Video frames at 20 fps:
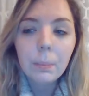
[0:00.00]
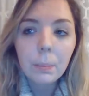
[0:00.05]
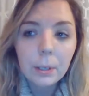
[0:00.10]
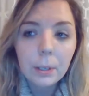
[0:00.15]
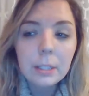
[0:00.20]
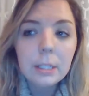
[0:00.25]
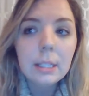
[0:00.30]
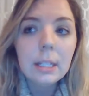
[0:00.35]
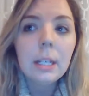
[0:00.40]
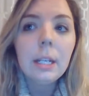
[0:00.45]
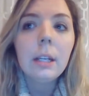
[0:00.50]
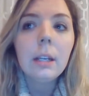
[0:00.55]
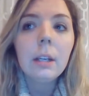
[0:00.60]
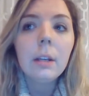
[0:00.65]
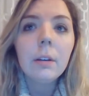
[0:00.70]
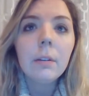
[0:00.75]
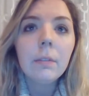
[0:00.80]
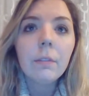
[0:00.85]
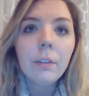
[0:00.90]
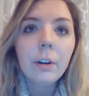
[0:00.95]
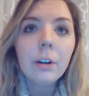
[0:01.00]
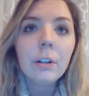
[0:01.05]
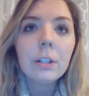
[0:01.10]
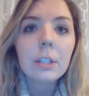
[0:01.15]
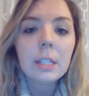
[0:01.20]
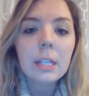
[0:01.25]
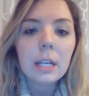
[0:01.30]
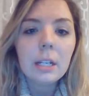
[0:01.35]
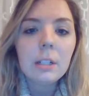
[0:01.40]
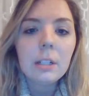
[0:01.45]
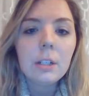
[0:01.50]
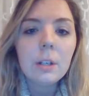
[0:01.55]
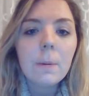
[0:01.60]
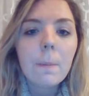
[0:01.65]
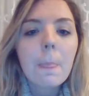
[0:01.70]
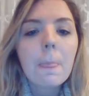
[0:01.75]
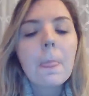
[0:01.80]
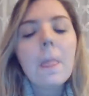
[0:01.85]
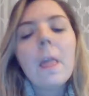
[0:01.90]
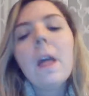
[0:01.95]
presenting first stage.
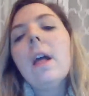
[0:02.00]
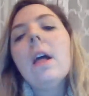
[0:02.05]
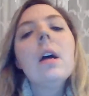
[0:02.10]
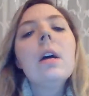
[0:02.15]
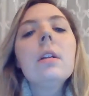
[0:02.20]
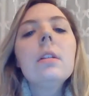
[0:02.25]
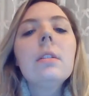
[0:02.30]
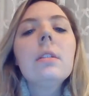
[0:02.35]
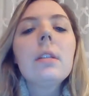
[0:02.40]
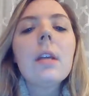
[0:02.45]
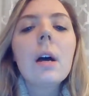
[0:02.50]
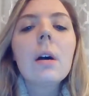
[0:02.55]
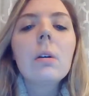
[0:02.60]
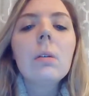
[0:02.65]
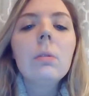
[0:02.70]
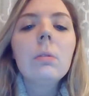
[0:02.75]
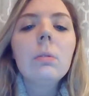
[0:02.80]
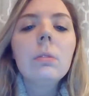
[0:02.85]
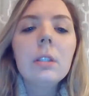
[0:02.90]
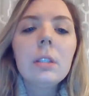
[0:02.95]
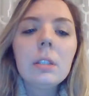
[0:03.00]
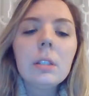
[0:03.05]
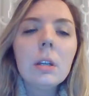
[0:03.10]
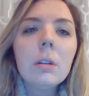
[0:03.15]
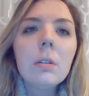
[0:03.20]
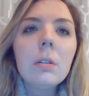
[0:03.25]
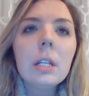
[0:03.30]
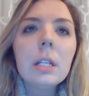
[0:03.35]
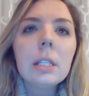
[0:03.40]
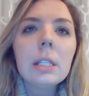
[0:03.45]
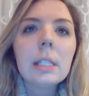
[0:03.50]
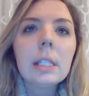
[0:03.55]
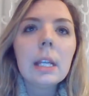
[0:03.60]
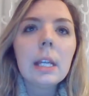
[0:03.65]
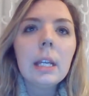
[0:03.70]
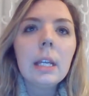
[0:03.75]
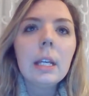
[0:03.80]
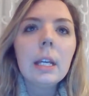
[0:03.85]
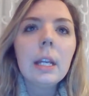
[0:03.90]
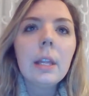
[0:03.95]
So the students
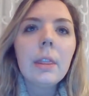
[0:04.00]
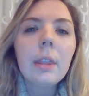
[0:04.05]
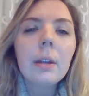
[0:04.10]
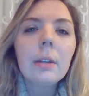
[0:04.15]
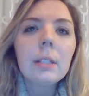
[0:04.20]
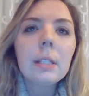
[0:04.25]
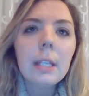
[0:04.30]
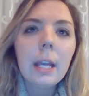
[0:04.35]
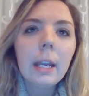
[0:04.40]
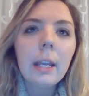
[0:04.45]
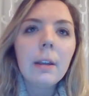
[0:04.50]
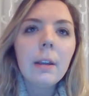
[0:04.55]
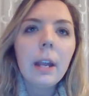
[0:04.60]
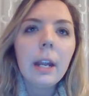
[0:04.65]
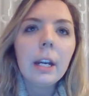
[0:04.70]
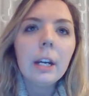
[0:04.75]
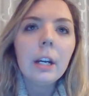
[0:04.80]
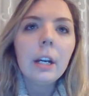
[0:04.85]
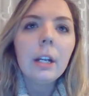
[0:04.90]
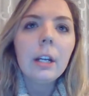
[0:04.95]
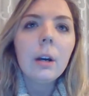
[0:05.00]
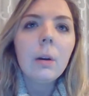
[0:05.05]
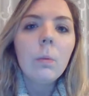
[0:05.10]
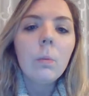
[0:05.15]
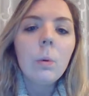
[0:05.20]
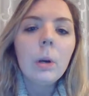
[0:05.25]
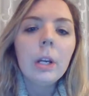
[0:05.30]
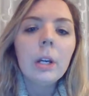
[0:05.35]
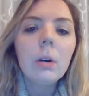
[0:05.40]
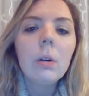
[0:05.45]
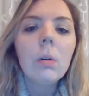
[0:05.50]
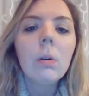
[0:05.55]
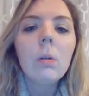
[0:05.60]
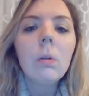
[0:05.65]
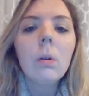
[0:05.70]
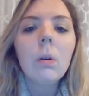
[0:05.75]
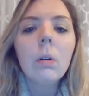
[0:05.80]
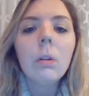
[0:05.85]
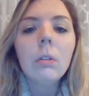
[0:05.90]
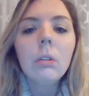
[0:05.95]
in the second area
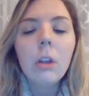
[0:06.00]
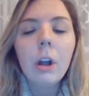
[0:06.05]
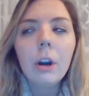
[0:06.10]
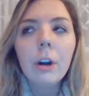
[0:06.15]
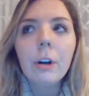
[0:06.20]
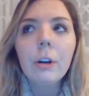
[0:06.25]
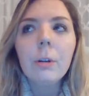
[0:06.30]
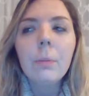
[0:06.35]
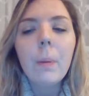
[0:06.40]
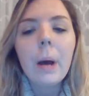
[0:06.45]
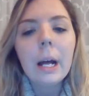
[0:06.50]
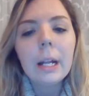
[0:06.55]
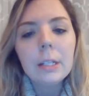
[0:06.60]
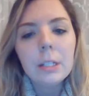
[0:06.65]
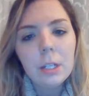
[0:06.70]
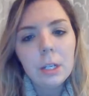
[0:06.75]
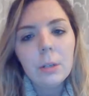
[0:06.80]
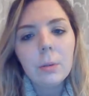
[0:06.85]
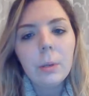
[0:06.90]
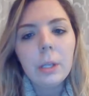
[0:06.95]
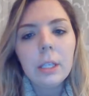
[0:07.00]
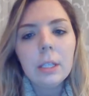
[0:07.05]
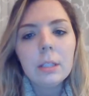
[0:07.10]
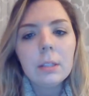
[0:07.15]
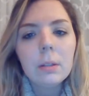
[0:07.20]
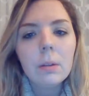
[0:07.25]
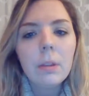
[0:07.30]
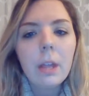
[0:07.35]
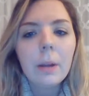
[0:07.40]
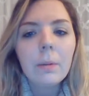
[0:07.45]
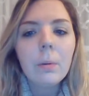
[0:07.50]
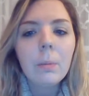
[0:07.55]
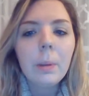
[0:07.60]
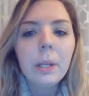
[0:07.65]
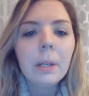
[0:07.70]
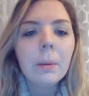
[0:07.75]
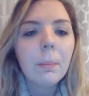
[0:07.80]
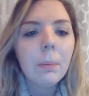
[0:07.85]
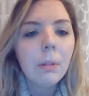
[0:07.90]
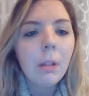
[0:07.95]
will learn by doing. So they will
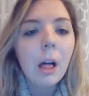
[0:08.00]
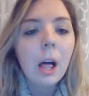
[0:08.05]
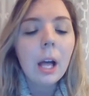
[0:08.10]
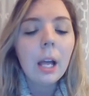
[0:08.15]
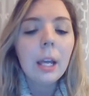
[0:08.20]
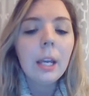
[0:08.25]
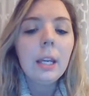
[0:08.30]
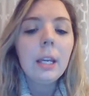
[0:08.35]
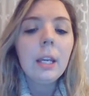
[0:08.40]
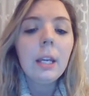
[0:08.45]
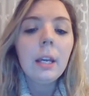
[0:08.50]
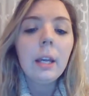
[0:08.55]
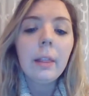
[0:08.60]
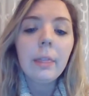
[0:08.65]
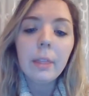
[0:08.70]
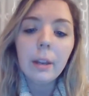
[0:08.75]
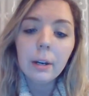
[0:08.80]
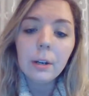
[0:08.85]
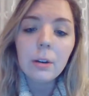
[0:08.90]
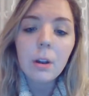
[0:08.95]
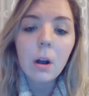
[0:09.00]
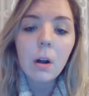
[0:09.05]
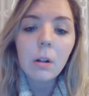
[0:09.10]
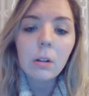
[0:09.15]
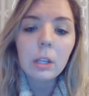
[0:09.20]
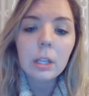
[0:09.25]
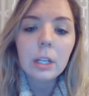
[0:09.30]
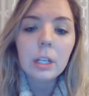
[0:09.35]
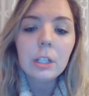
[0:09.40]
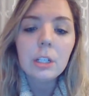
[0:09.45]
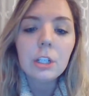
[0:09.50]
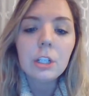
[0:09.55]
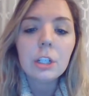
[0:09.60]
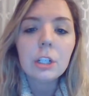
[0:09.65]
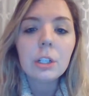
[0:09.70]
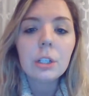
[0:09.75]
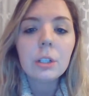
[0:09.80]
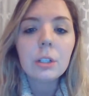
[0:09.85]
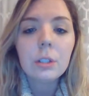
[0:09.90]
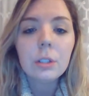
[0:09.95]
be applying their knowledge
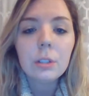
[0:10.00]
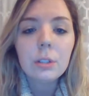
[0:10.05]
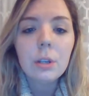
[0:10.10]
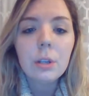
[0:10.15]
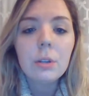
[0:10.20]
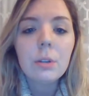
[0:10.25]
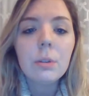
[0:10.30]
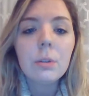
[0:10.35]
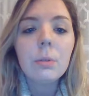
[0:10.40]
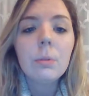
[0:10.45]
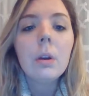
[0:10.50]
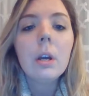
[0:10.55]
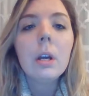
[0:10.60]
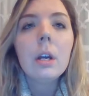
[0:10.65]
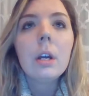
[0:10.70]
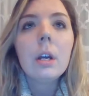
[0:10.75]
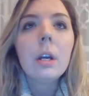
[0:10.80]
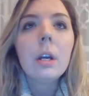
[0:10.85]
to